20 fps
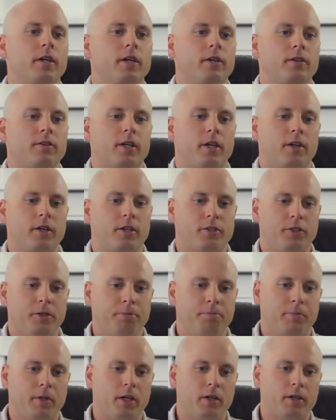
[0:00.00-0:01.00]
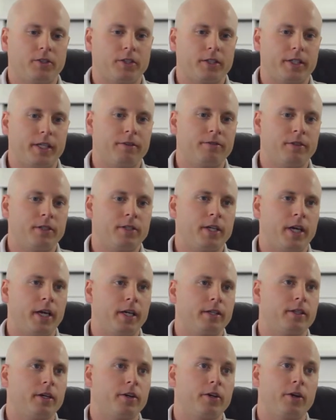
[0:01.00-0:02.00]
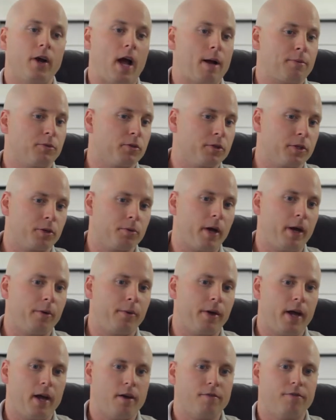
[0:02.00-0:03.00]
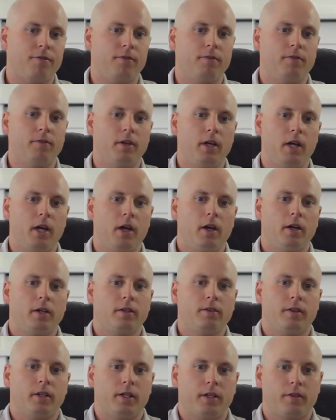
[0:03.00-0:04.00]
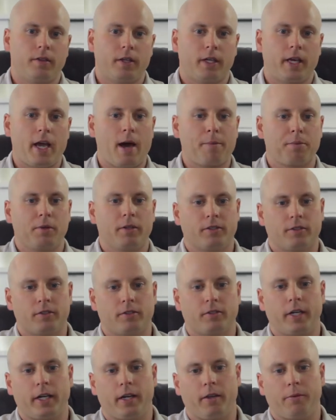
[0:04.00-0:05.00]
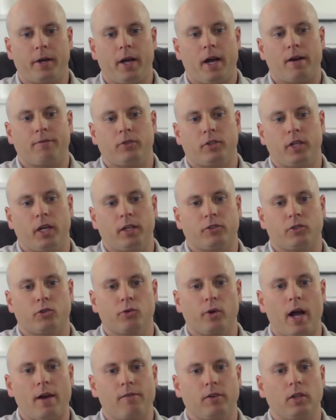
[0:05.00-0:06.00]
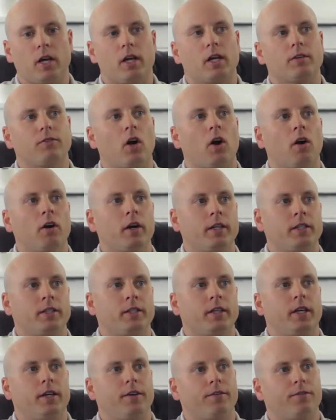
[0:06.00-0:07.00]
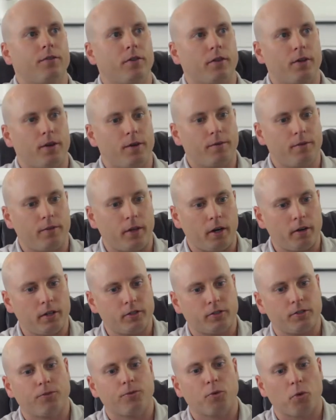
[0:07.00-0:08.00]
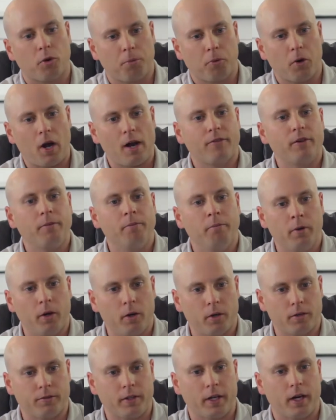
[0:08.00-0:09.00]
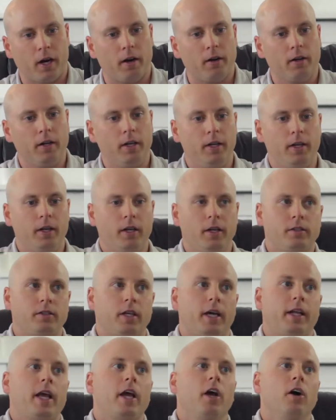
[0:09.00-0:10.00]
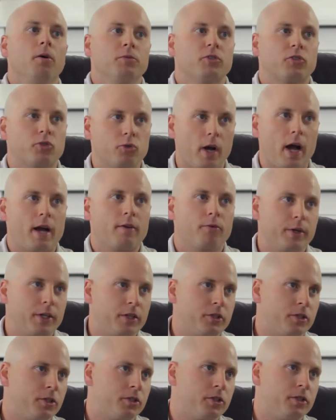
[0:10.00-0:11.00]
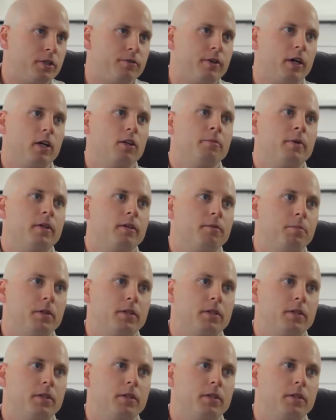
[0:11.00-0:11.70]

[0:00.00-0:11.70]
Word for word: there there is a there is a give and take there you're absolutely right we have the, the capitalist society we have does drive a lot of R&D for the, there is a for-profit motive there that helps drive research and development.